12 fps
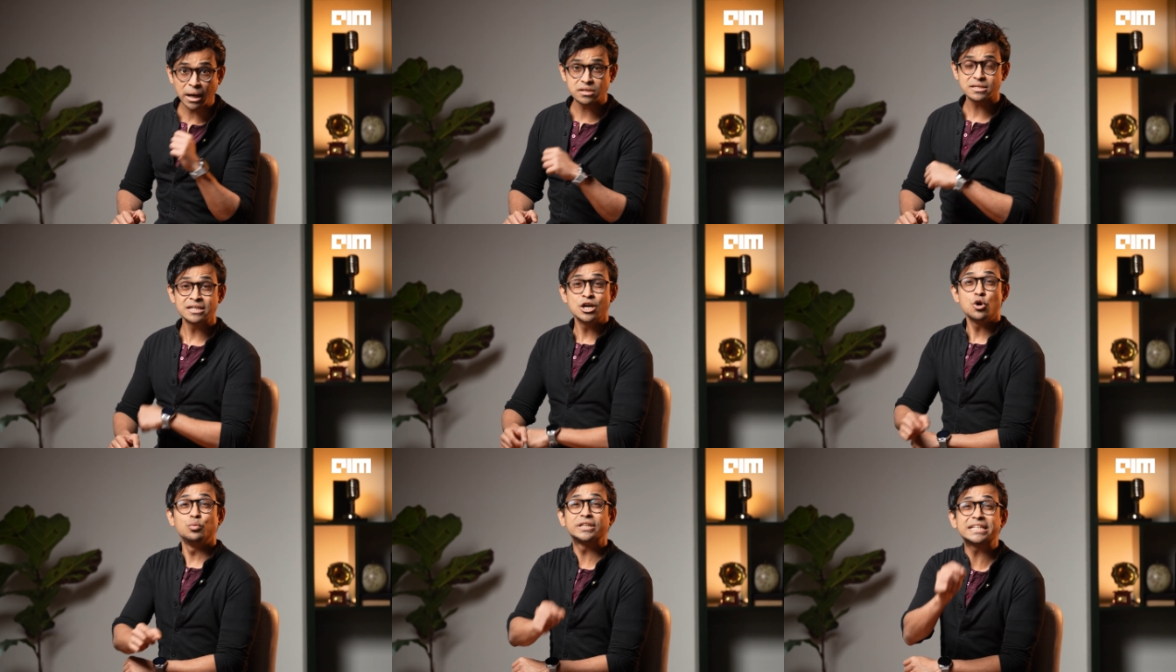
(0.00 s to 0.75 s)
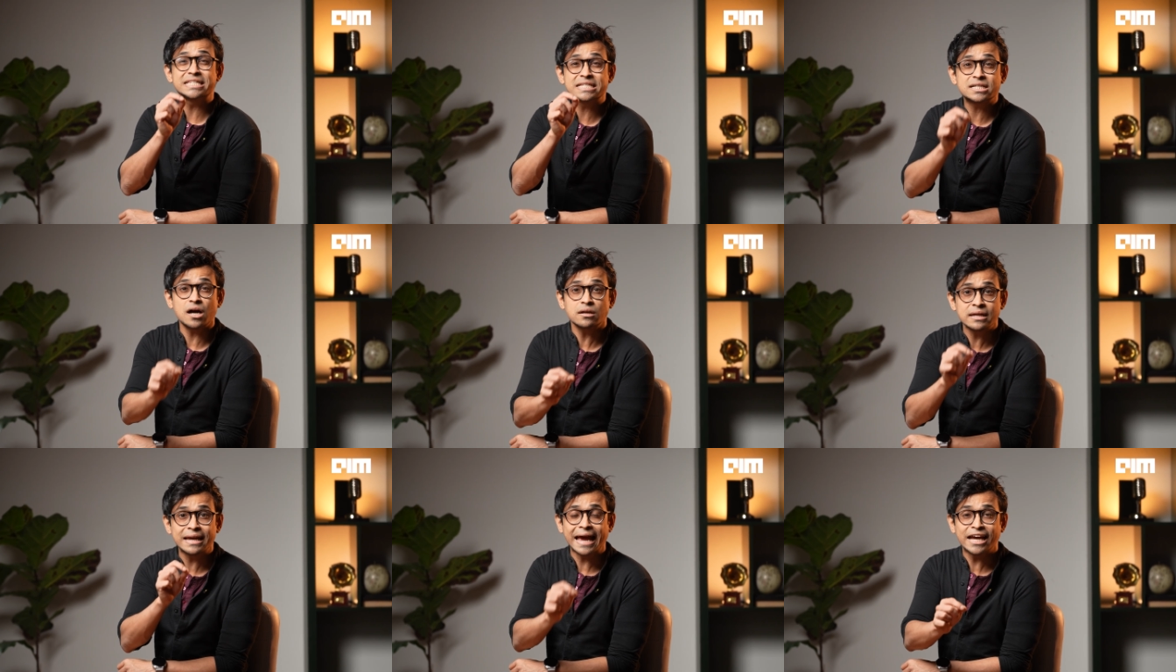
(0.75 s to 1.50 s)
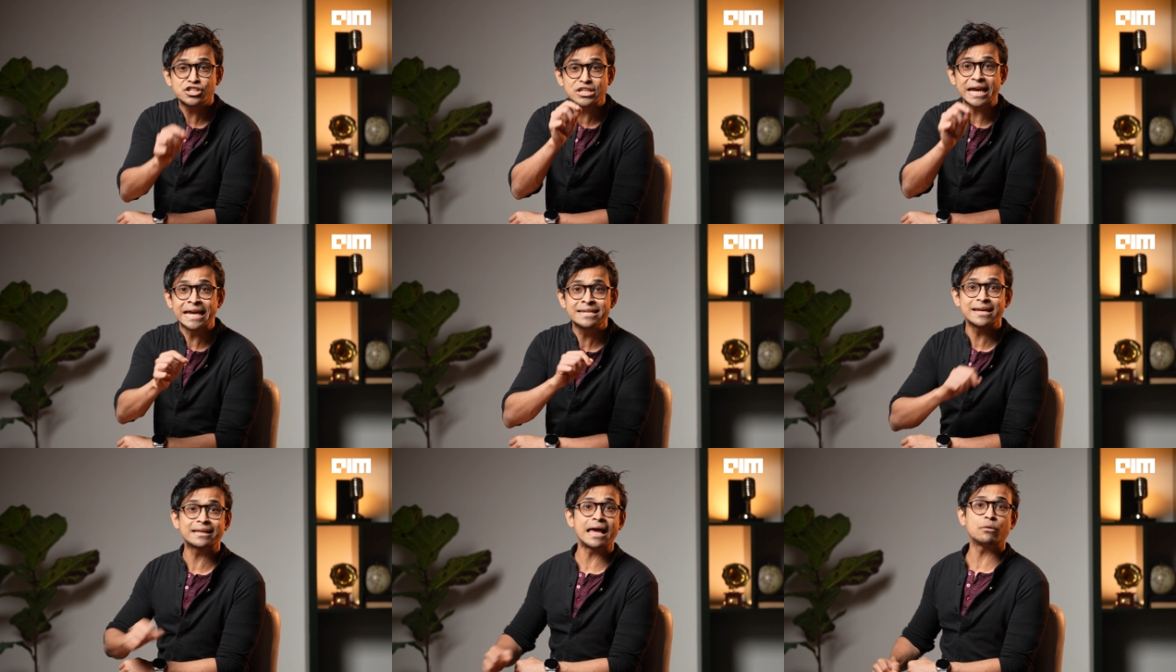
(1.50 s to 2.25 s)
But with its cutting edge
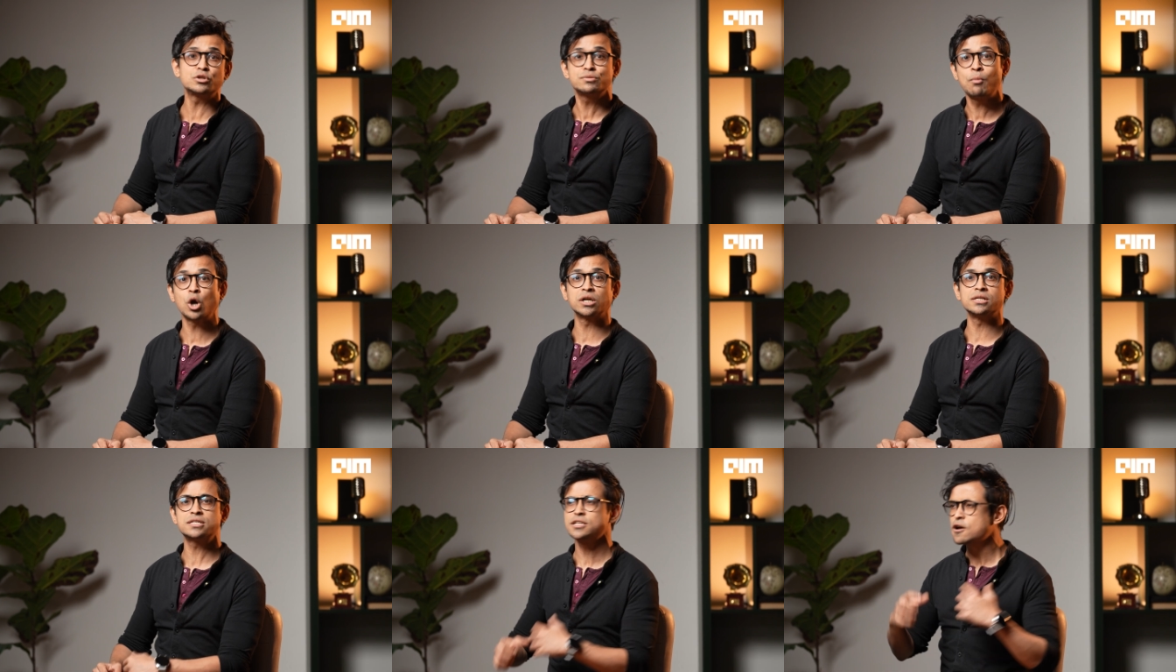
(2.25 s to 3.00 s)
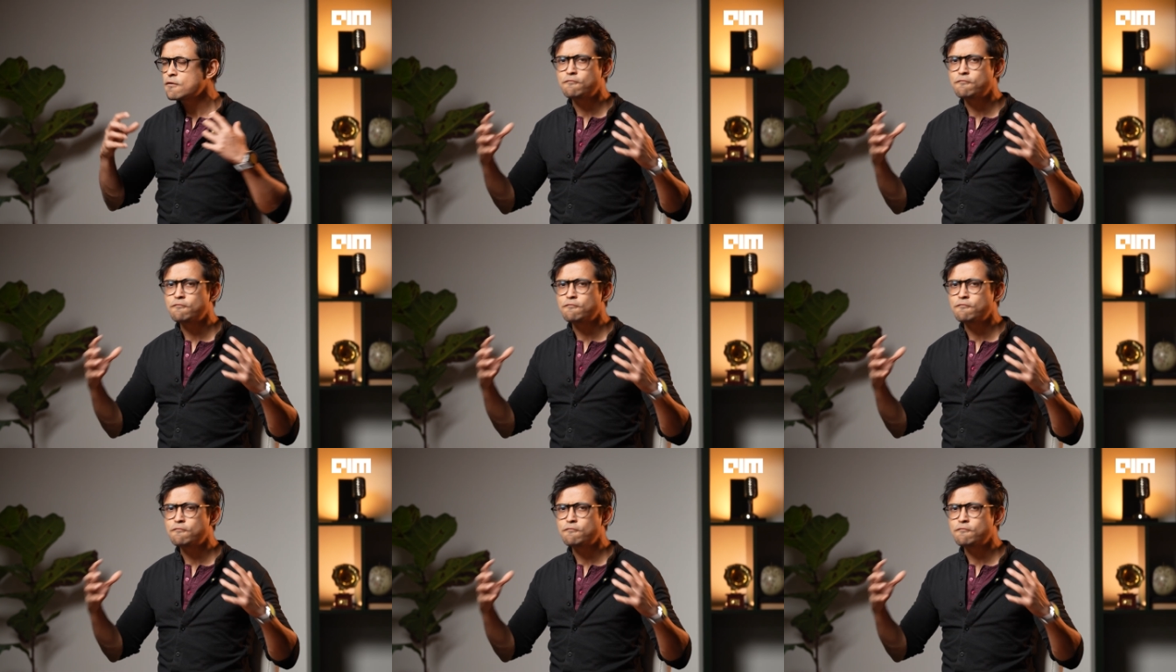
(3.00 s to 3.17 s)
Indic language models,